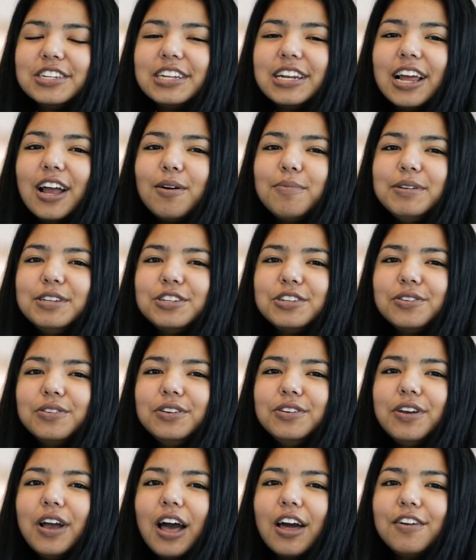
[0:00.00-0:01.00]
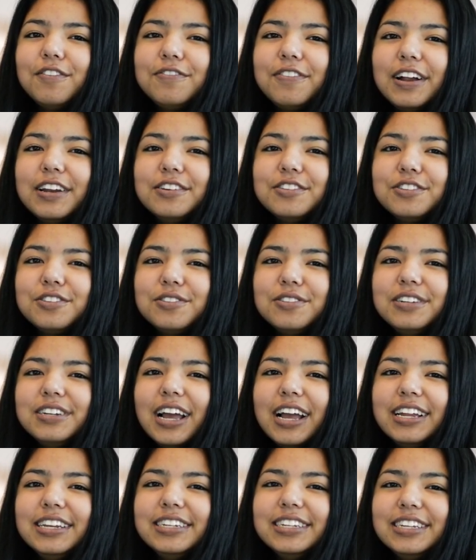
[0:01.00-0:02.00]
Today I'll be showing you how to find your
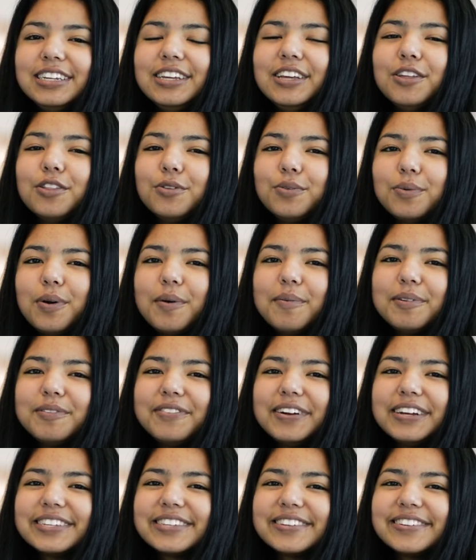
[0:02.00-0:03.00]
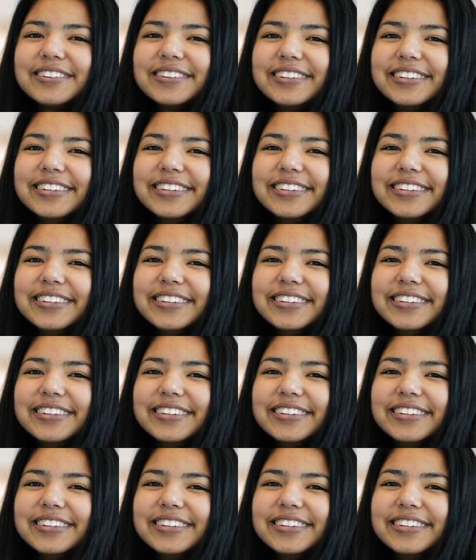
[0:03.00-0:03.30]
student I D through WebAdvisor.